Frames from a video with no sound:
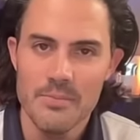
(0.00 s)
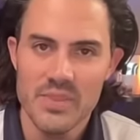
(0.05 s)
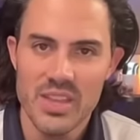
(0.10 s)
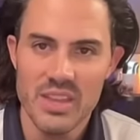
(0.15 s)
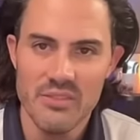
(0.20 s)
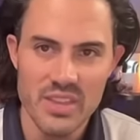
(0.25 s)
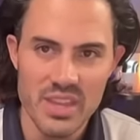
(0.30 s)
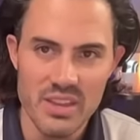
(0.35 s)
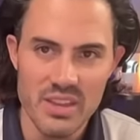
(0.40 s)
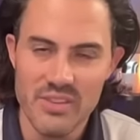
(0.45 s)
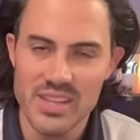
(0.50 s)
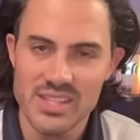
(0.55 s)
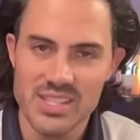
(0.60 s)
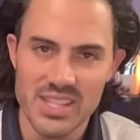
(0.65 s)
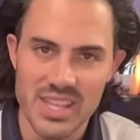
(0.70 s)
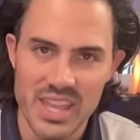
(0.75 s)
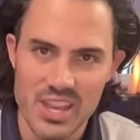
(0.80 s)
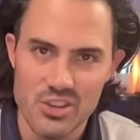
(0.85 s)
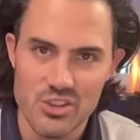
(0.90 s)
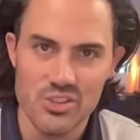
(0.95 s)
If the
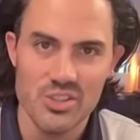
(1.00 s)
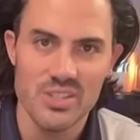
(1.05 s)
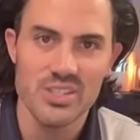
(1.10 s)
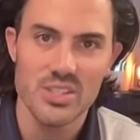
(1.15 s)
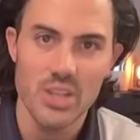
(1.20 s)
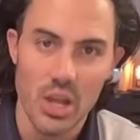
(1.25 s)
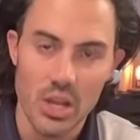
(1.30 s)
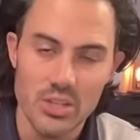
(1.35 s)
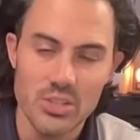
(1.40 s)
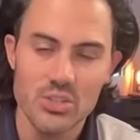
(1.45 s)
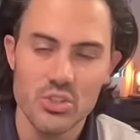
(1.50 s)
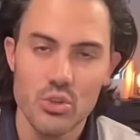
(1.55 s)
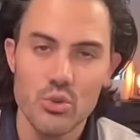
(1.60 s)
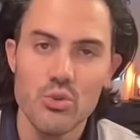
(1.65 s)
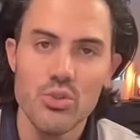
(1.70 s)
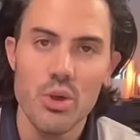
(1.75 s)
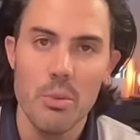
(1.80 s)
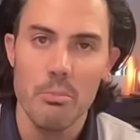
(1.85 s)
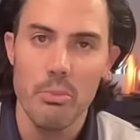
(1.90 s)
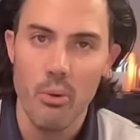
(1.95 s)
investigation is done to
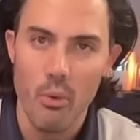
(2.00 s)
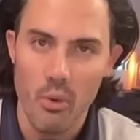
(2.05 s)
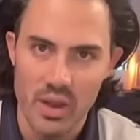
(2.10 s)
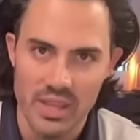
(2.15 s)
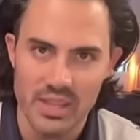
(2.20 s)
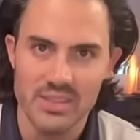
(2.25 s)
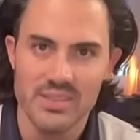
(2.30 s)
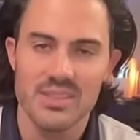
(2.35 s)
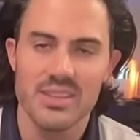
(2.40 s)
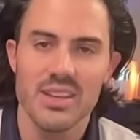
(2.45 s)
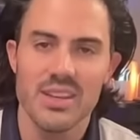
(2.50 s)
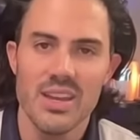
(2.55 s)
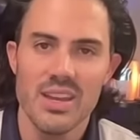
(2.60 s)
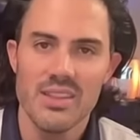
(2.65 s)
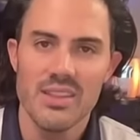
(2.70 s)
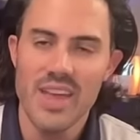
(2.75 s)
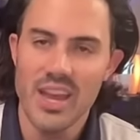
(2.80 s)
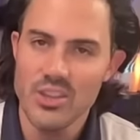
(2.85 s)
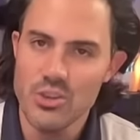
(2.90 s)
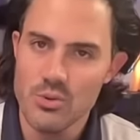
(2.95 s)
the point
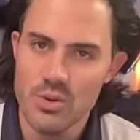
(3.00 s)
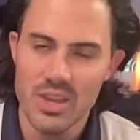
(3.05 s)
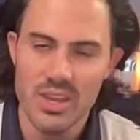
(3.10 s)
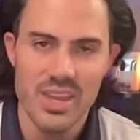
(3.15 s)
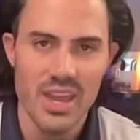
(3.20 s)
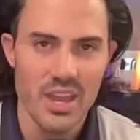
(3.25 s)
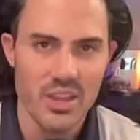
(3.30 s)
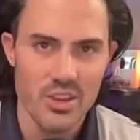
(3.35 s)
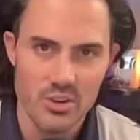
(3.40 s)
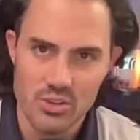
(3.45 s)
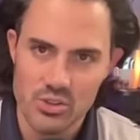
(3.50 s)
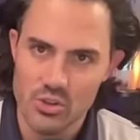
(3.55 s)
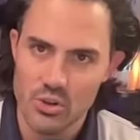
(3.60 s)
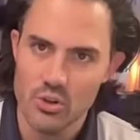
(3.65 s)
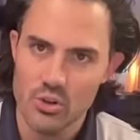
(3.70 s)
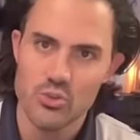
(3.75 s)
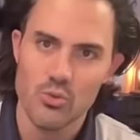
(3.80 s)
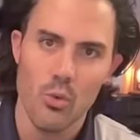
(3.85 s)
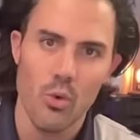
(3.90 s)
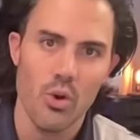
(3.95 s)
that you can get your
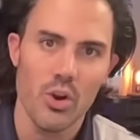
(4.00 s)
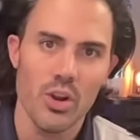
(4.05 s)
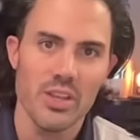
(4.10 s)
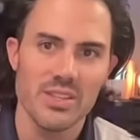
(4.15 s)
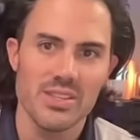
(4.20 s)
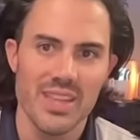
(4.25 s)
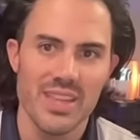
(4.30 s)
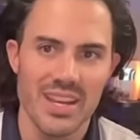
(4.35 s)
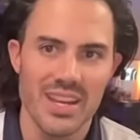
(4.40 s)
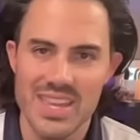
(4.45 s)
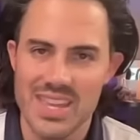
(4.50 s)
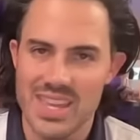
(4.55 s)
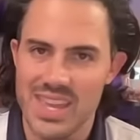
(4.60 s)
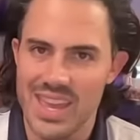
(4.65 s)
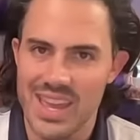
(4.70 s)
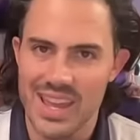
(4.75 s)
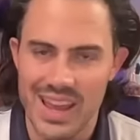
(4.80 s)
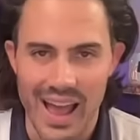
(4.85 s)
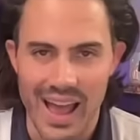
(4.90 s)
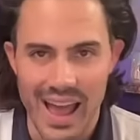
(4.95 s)
search warrants, that he
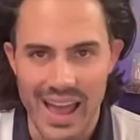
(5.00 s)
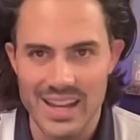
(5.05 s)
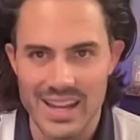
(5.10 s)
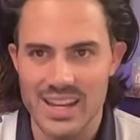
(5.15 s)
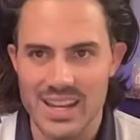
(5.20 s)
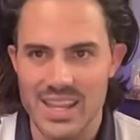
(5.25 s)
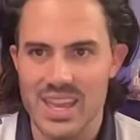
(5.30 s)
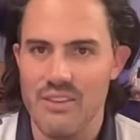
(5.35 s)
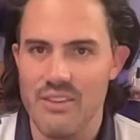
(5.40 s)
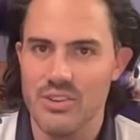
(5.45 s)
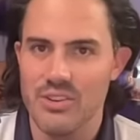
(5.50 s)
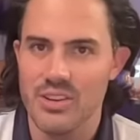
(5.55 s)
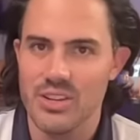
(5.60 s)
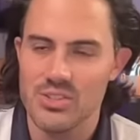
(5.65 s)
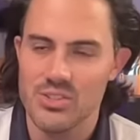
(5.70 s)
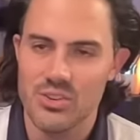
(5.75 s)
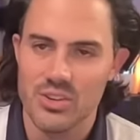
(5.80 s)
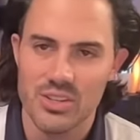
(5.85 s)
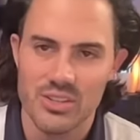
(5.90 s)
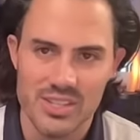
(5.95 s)
can't hide any
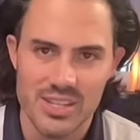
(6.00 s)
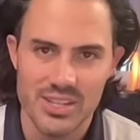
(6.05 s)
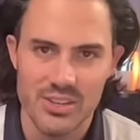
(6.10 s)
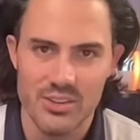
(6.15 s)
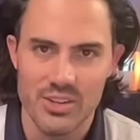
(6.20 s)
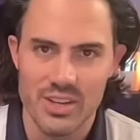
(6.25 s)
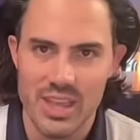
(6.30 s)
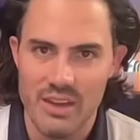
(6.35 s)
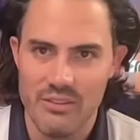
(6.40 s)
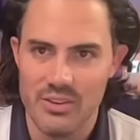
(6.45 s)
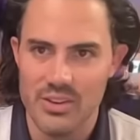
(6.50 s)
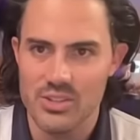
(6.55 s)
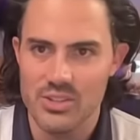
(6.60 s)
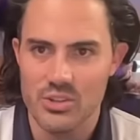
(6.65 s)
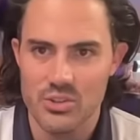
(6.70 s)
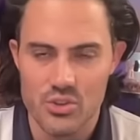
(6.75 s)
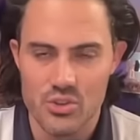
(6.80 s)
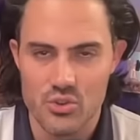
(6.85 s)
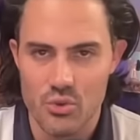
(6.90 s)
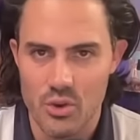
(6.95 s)
evidence or conceal any evidence or
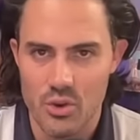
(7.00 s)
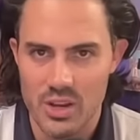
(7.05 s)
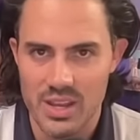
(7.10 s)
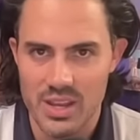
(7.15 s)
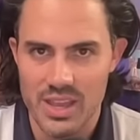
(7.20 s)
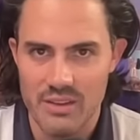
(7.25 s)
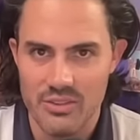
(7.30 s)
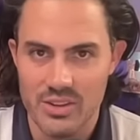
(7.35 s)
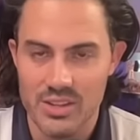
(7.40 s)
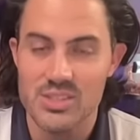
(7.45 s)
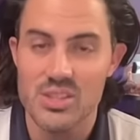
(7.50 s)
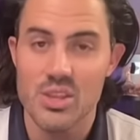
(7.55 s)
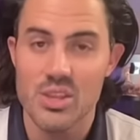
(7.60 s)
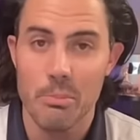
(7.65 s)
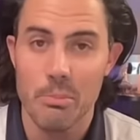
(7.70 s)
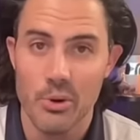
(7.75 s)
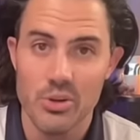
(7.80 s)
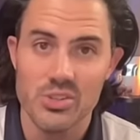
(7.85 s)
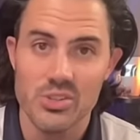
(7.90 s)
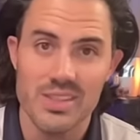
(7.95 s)
destroy any evidence, the
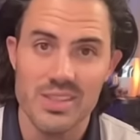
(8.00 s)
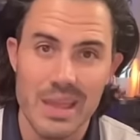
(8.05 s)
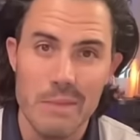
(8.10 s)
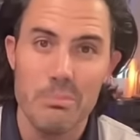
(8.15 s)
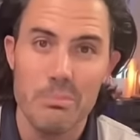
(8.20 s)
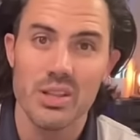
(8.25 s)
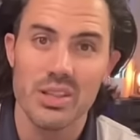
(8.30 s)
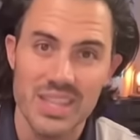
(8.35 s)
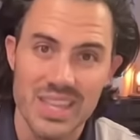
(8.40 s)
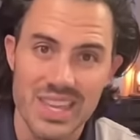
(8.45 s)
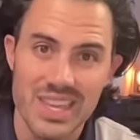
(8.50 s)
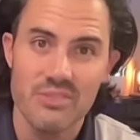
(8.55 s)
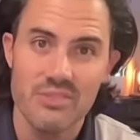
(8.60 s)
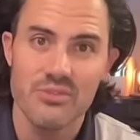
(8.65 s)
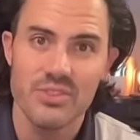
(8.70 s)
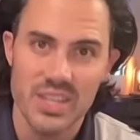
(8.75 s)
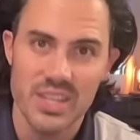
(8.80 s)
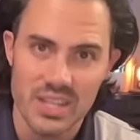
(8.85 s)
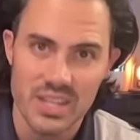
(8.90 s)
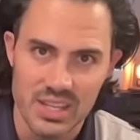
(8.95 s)
person they
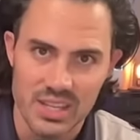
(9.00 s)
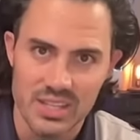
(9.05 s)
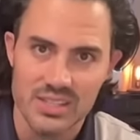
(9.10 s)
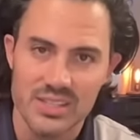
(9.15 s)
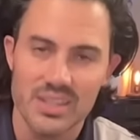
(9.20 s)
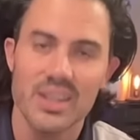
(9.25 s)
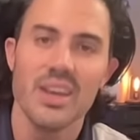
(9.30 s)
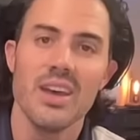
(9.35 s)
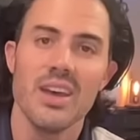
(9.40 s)
believe did it,